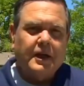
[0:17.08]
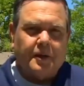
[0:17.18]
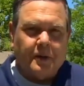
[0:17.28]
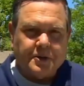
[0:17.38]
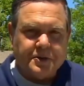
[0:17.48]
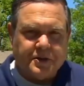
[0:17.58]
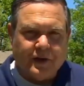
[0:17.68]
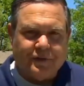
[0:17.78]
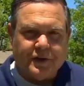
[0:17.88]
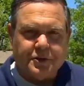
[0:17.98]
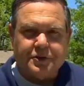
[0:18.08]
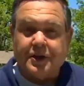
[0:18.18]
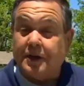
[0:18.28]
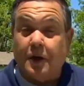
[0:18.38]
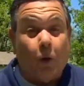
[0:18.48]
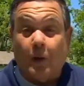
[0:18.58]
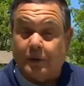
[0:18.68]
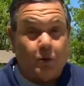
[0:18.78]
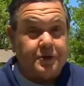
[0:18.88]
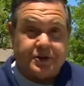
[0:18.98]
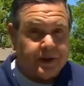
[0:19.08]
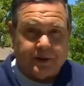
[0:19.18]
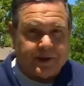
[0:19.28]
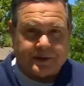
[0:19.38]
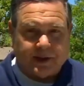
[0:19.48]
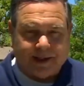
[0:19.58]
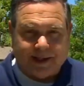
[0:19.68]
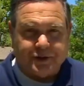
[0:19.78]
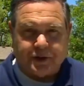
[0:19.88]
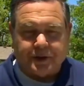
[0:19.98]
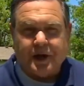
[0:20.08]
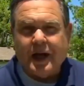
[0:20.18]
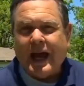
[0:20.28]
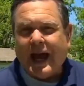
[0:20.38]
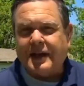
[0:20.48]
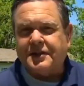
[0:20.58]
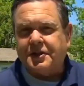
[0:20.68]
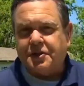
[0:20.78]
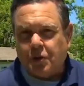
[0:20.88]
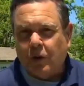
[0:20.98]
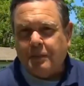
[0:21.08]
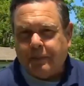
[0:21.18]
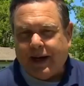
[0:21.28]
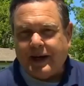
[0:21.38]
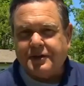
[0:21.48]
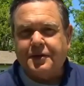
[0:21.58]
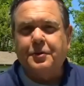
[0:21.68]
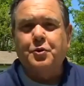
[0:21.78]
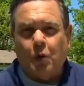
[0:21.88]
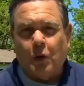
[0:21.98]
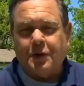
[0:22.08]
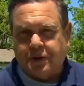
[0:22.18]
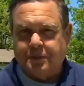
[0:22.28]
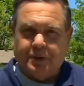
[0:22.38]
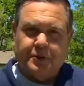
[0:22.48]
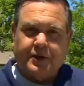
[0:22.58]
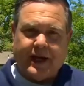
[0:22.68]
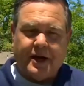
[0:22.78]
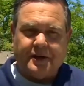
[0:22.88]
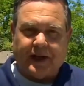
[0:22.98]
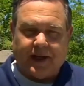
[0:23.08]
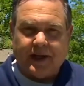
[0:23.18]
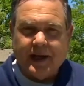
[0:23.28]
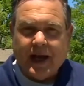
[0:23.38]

Emergency officials say no one was seriously injured as the storm passed through northern Boone County.